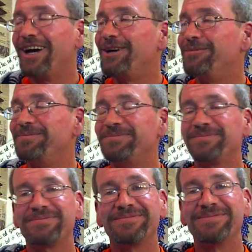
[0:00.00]
Um,
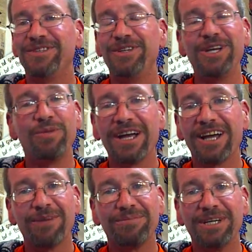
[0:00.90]
you need to
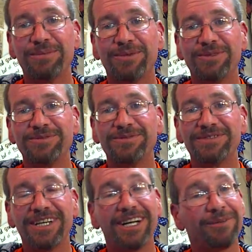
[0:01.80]
wake up, people.
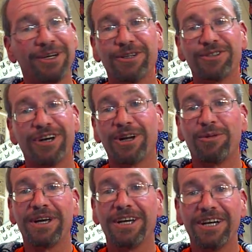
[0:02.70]
And I'm here to try to
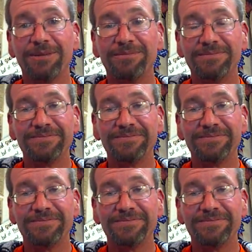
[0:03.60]
wake you up.